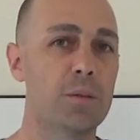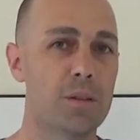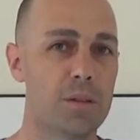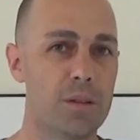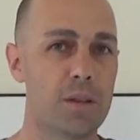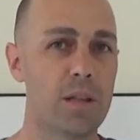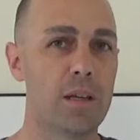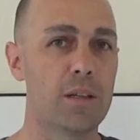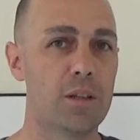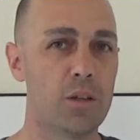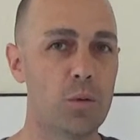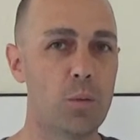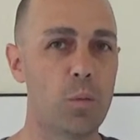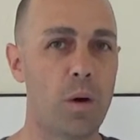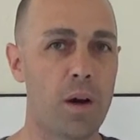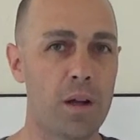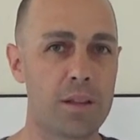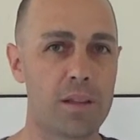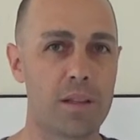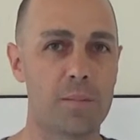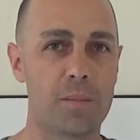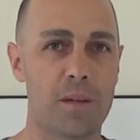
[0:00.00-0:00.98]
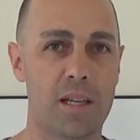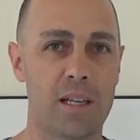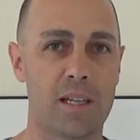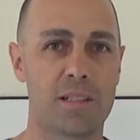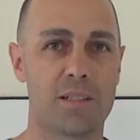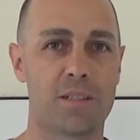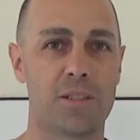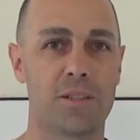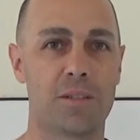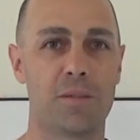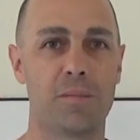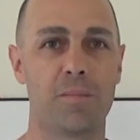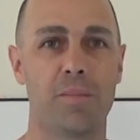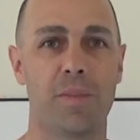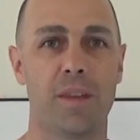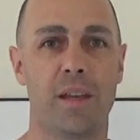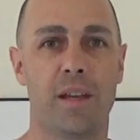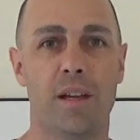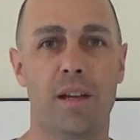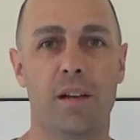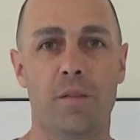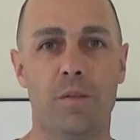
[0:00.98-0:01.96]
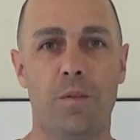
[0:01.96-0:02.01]
that you want them to answer.
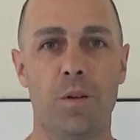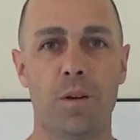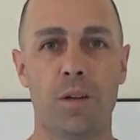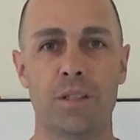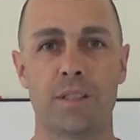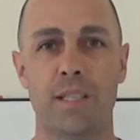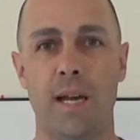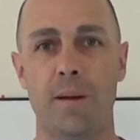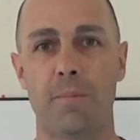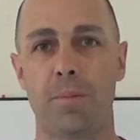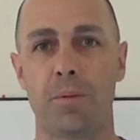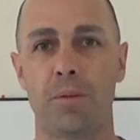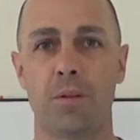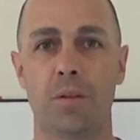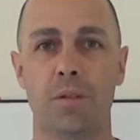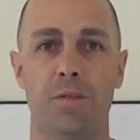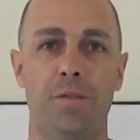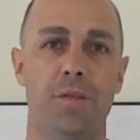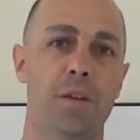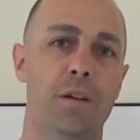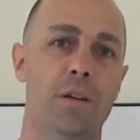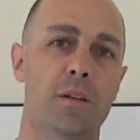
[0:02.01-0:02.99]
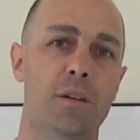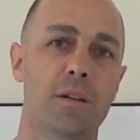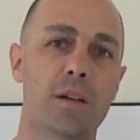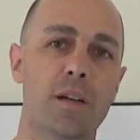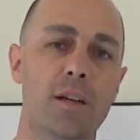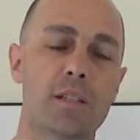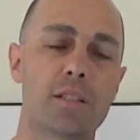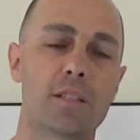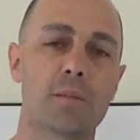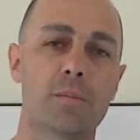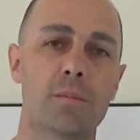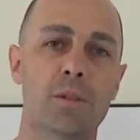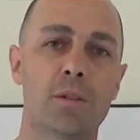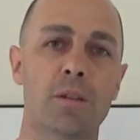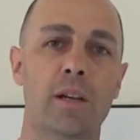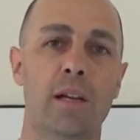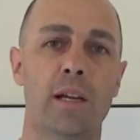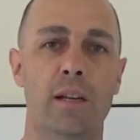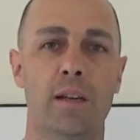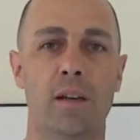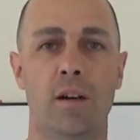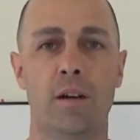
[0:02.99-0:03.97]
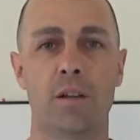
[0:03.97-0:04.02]
For example, if they're a customer
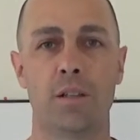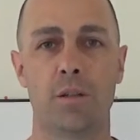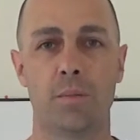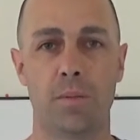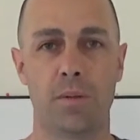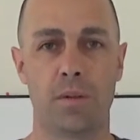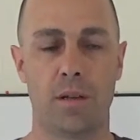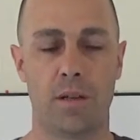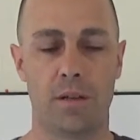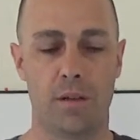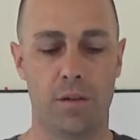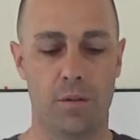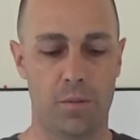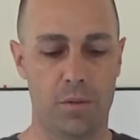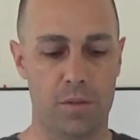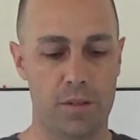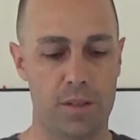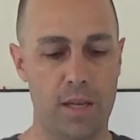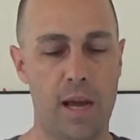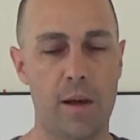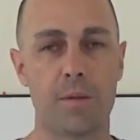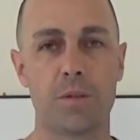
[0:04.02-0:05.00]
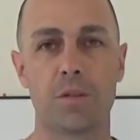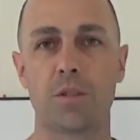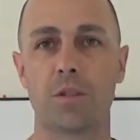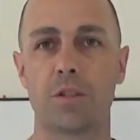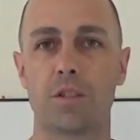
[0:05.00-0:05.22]
and all you put on there was, how was your